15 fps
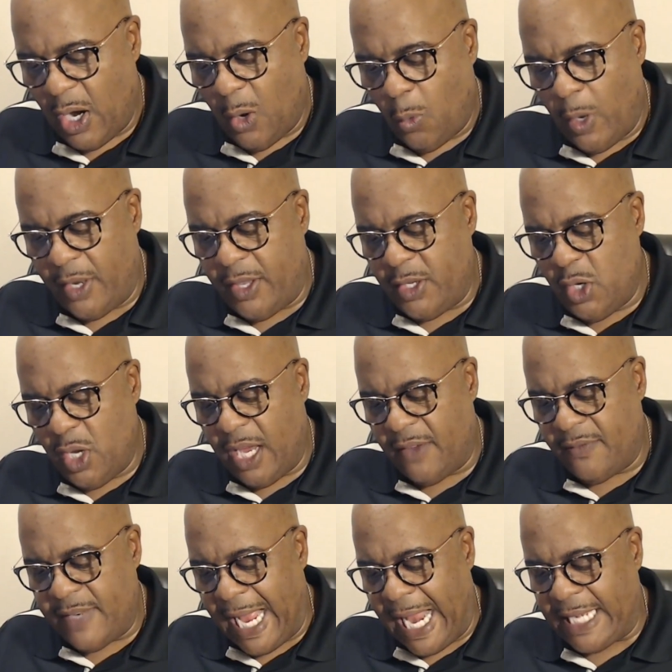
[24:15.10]
whether you
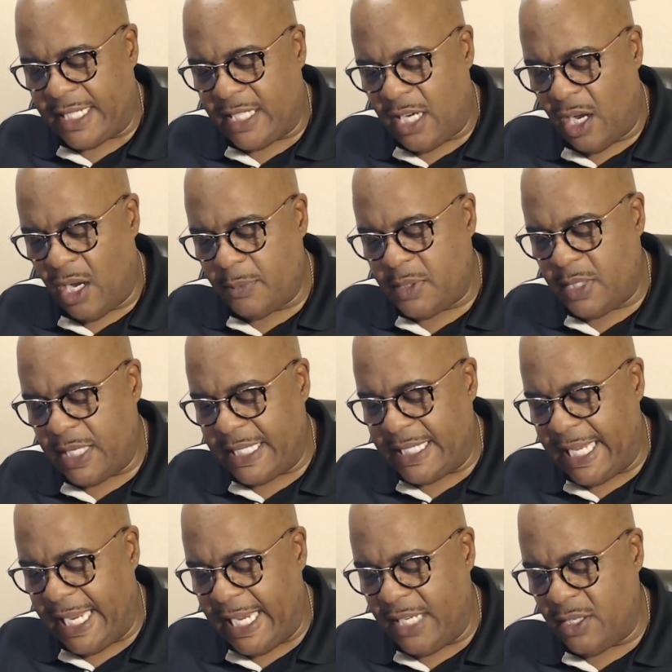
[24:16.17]
have not come to the
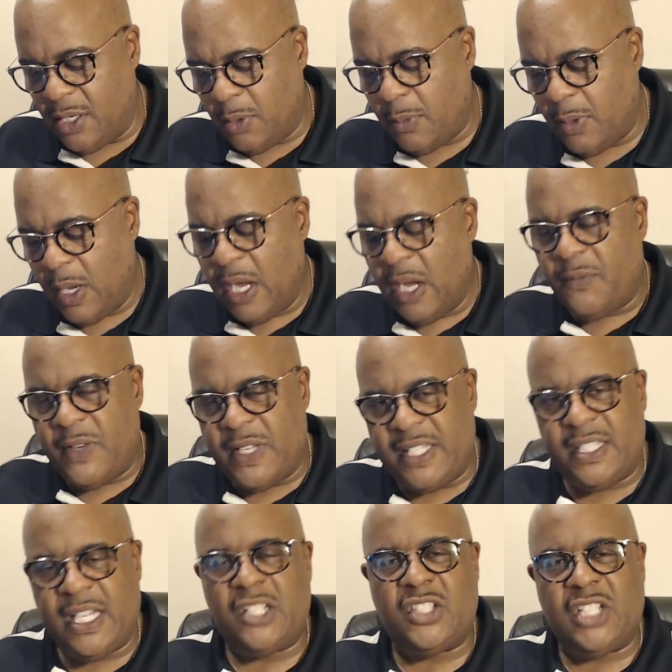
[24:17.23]
kingdom for
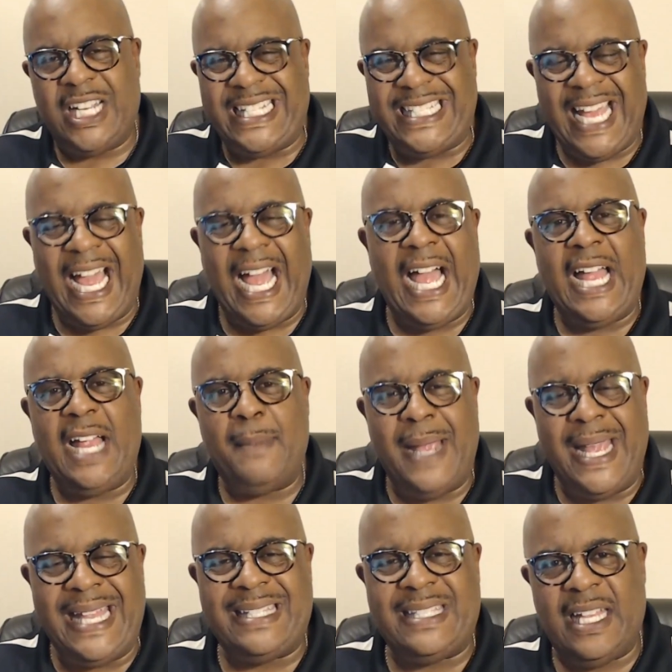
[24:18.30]
such a time
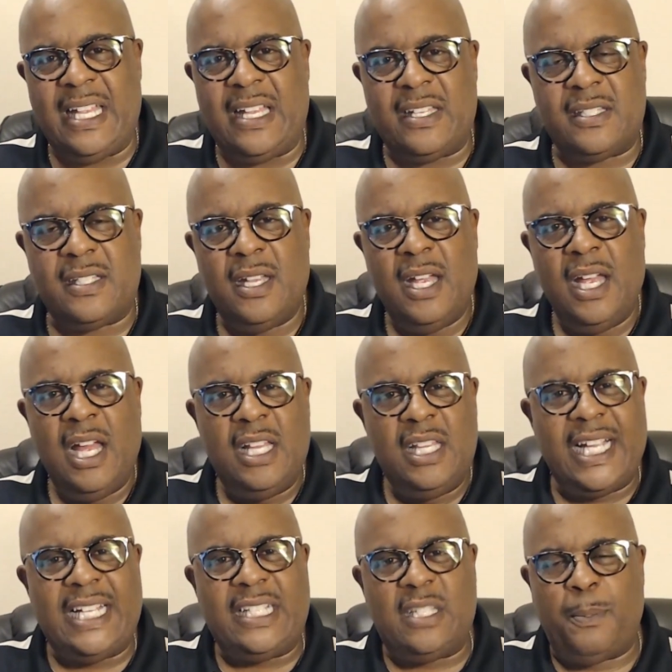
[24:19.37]
as this.
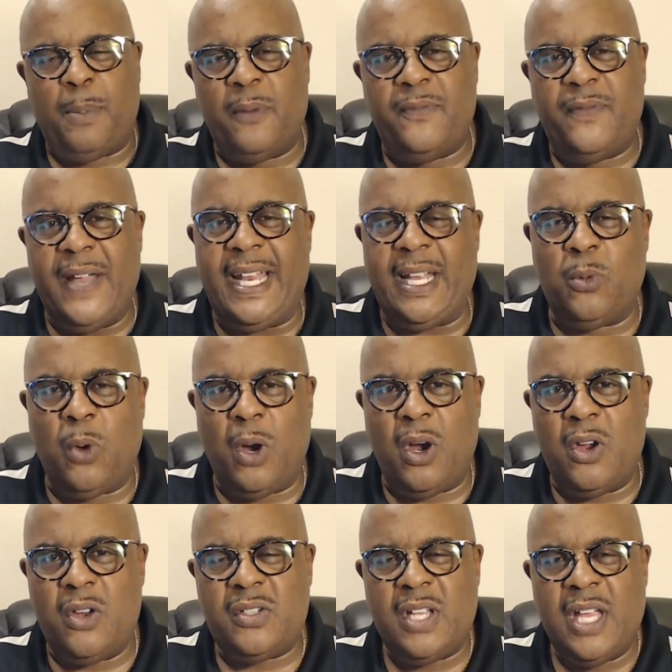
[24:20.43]
Look at the prophetic
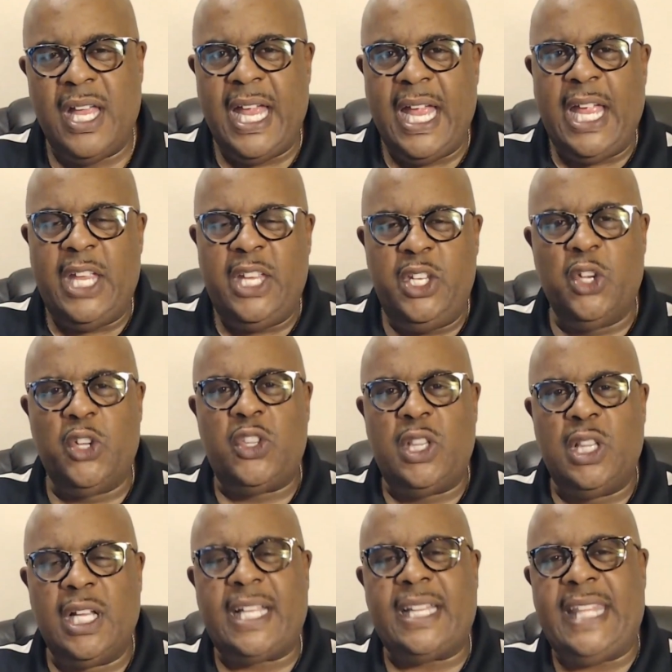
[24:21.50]
words. You're
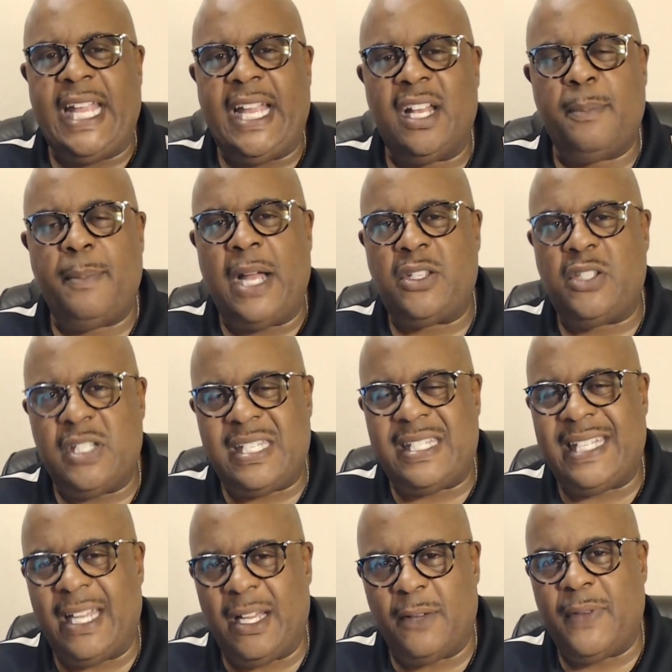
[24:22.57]
thinking about
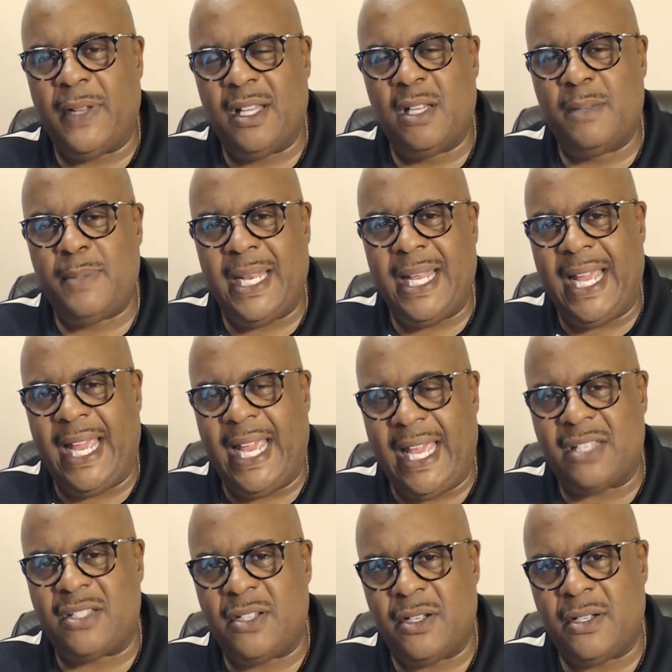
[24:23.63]
yourself a little bit,
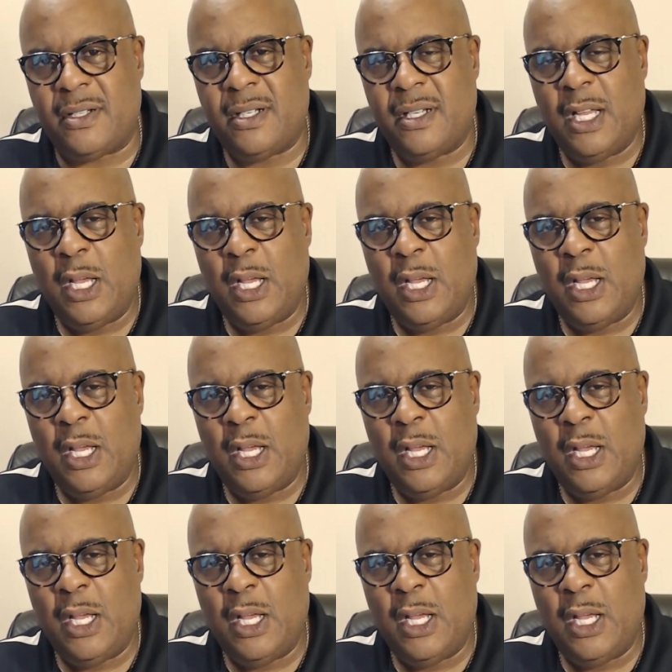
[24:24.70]
Esther,